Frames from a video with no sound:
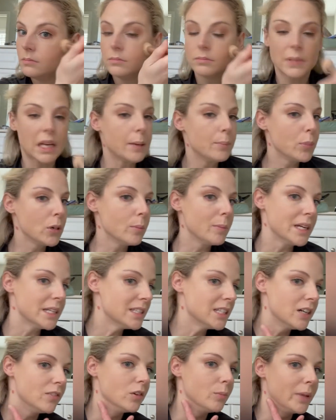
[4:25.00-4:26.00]
I burnt
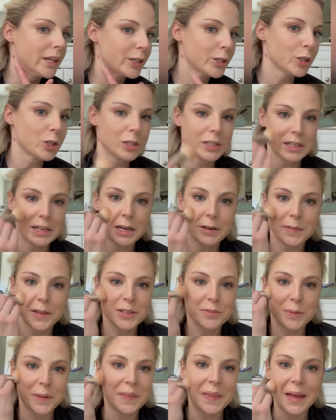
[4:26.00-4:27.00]
myself on my curling iron,
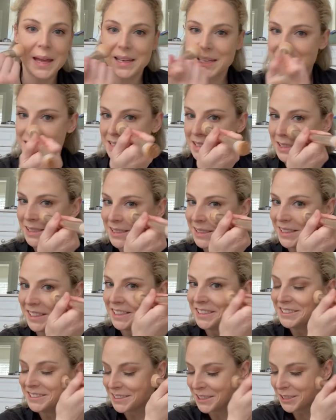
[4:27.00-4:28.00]
that's what that is.
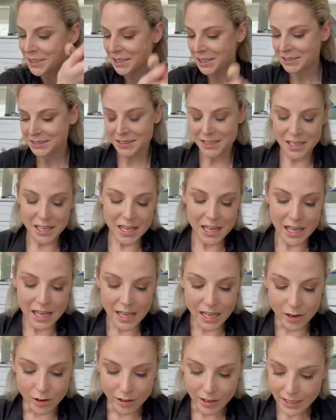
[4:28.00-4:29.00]

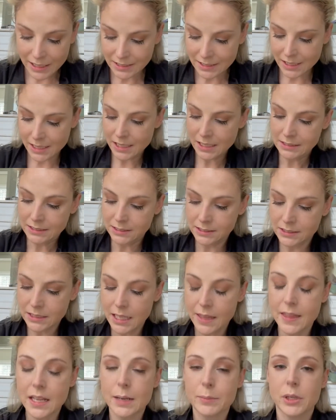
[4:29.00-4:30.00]
All right,
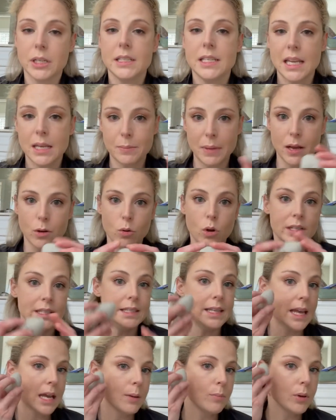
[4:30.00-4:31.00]
and then I'm gonna take my
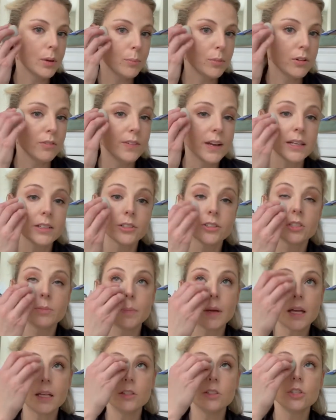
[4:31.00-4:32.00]
damp perfector
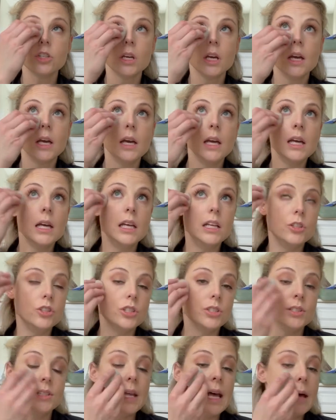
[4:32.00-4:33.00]
sponge and
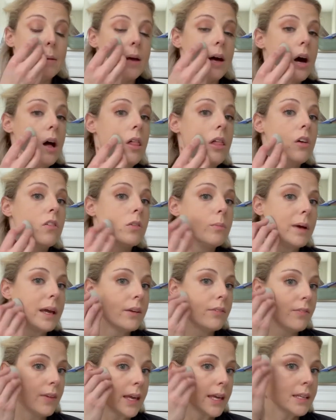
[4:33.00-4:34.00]
just dab it all over my
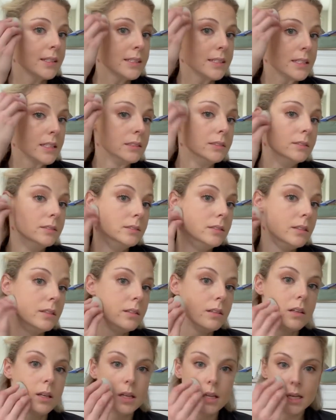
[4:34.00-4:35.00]
face.
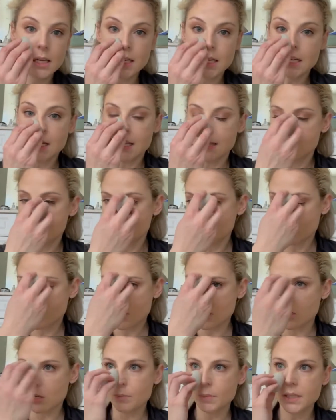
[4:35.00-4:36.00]
And this will
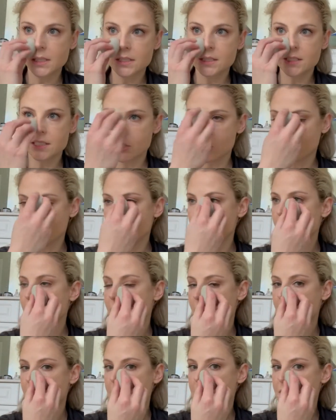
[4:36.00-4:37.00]
help soak up
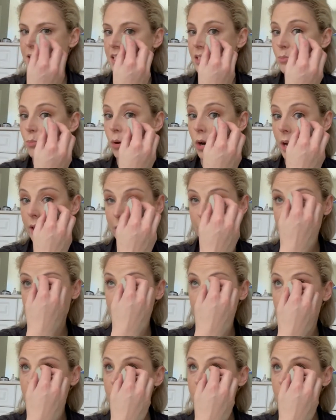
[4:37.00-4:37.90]
any excess product,